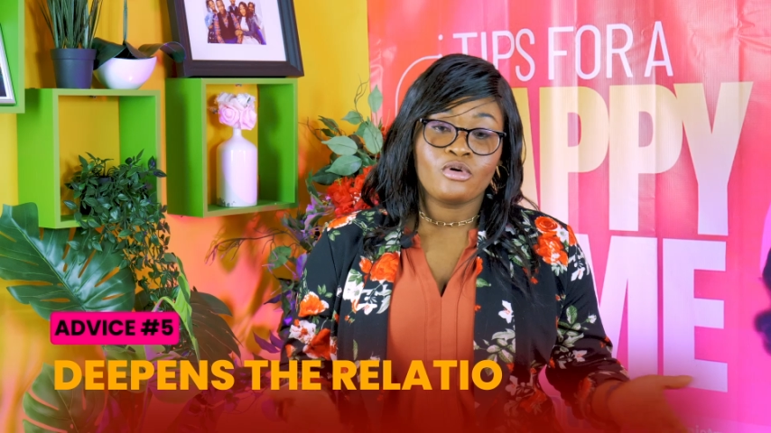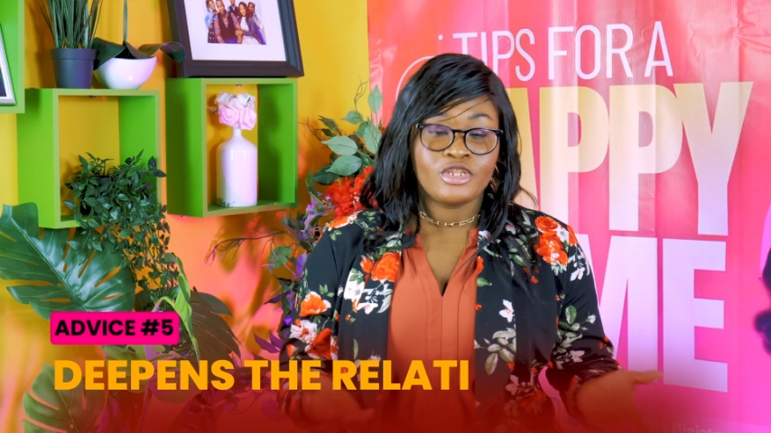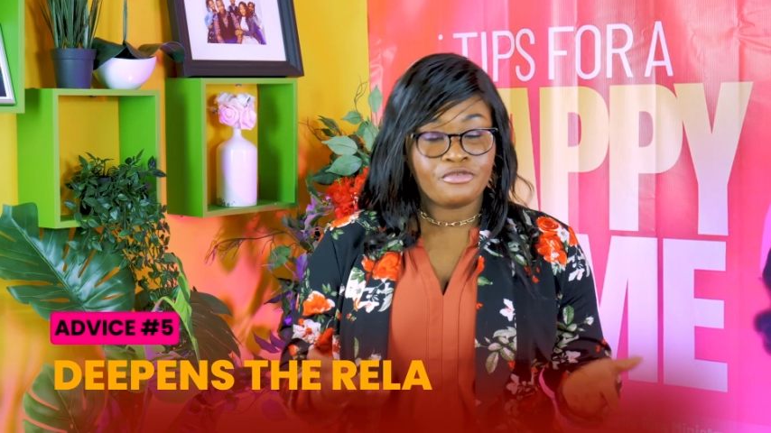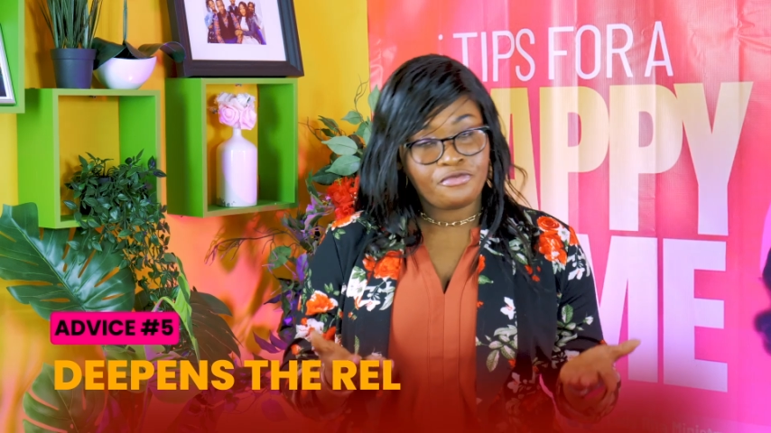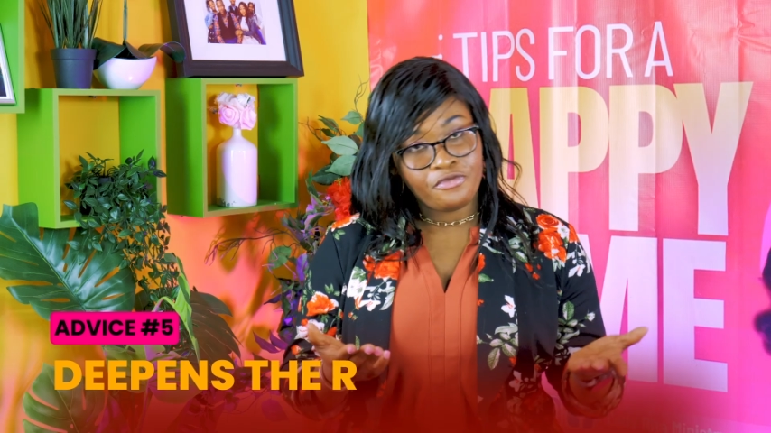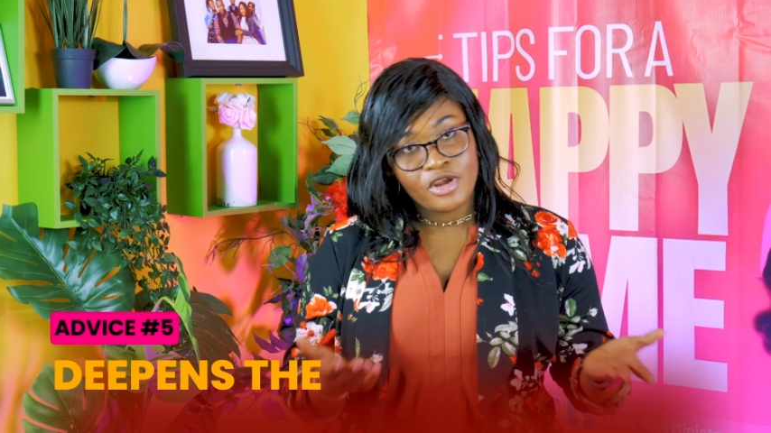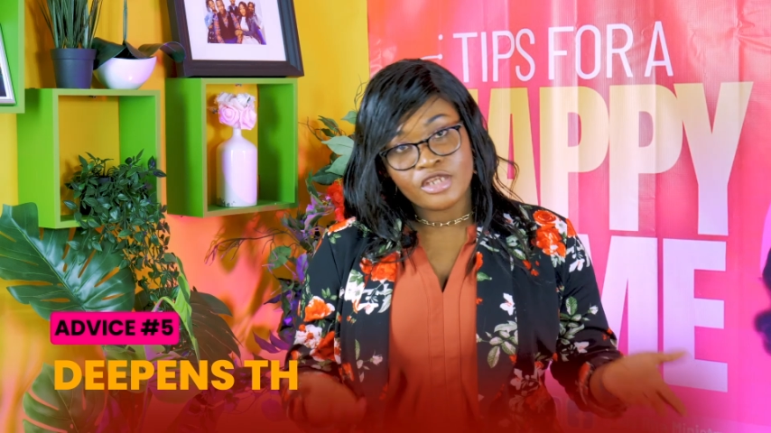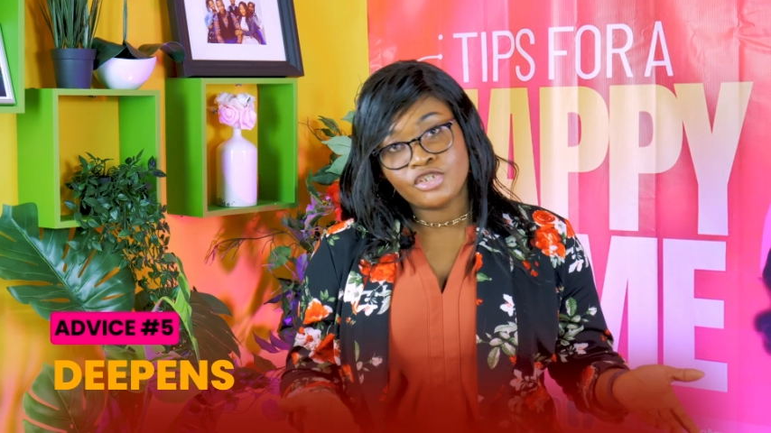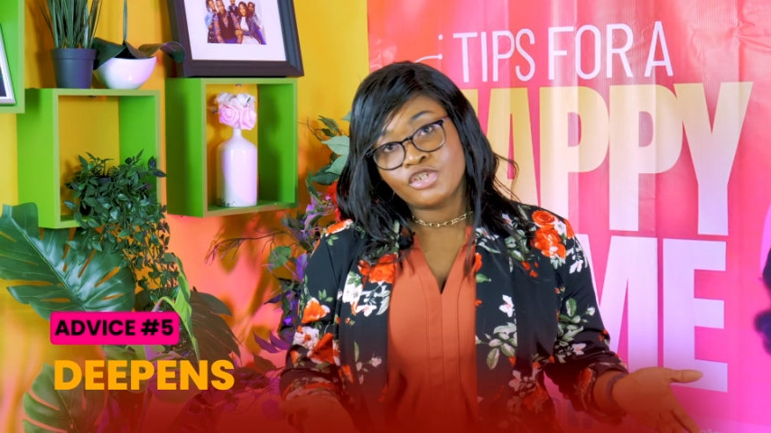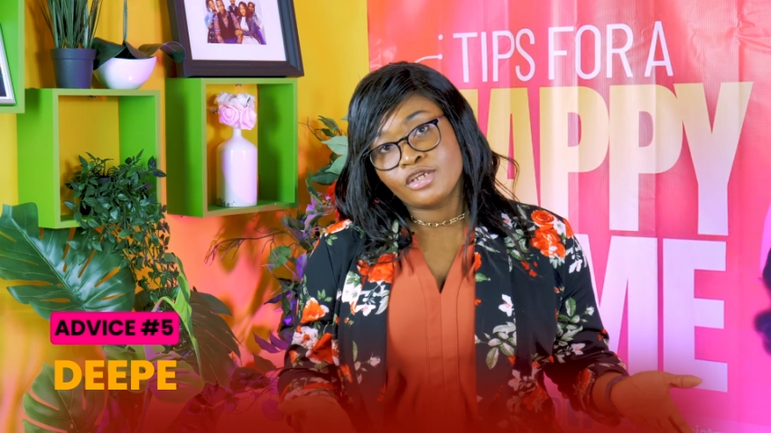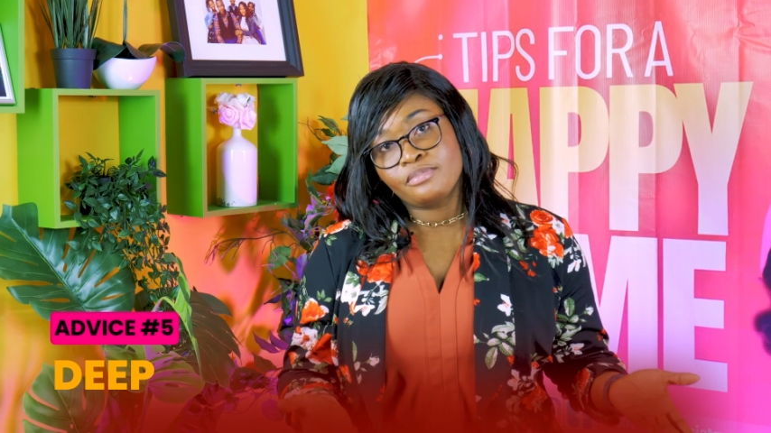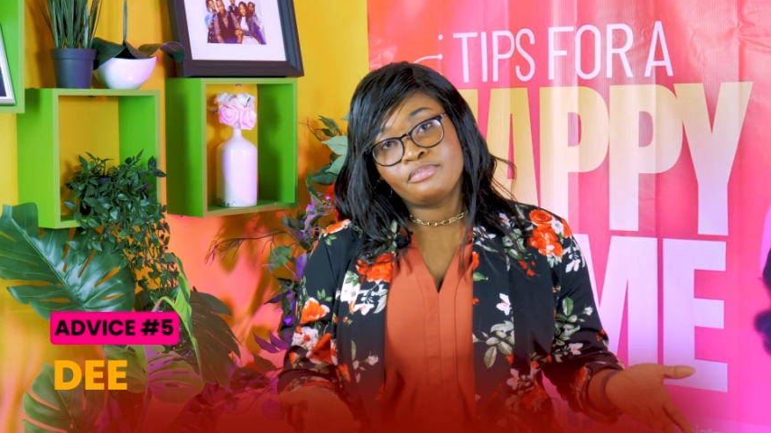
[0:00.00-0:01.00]
or the
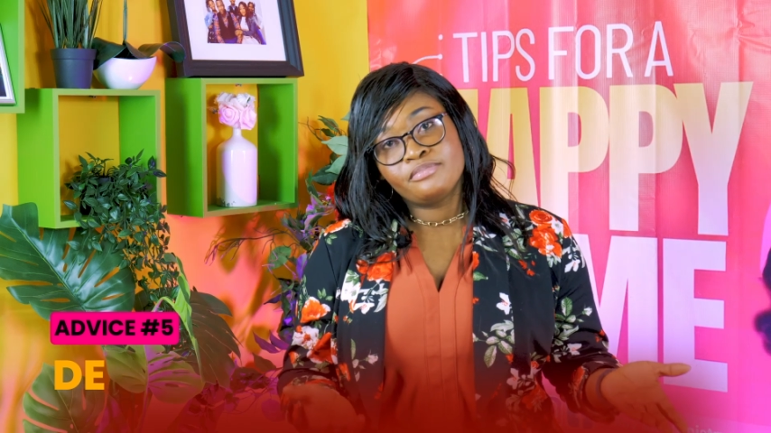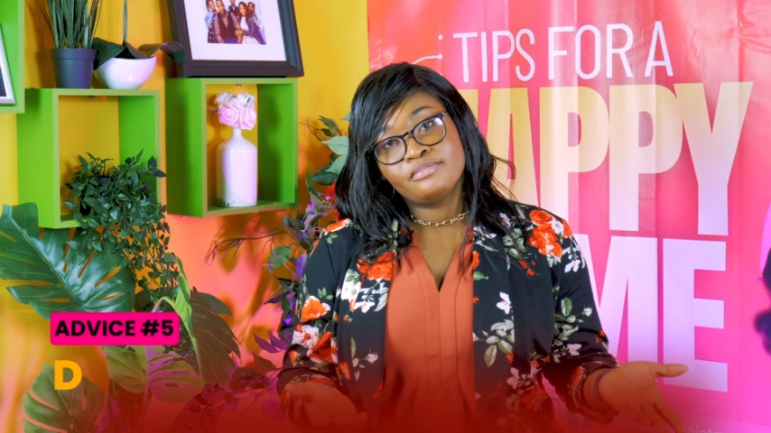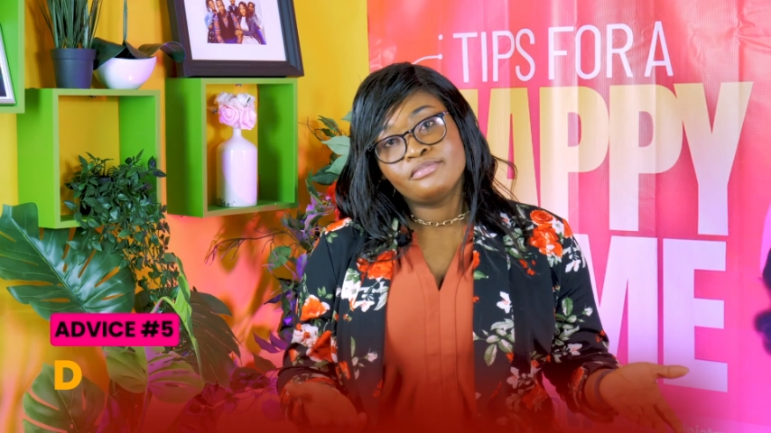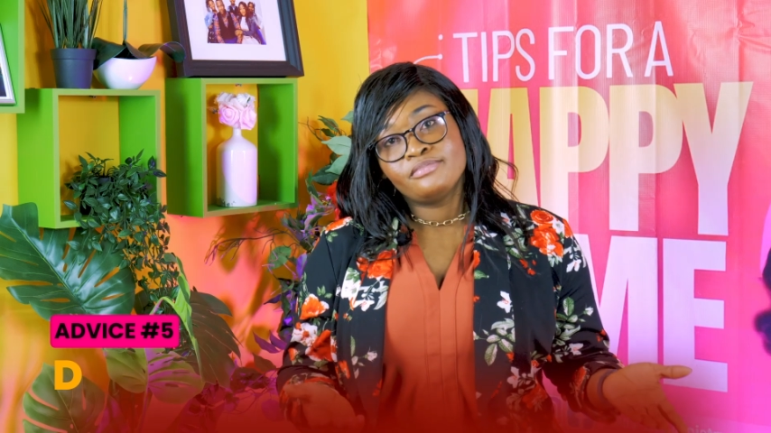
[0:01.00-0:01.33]
friendship.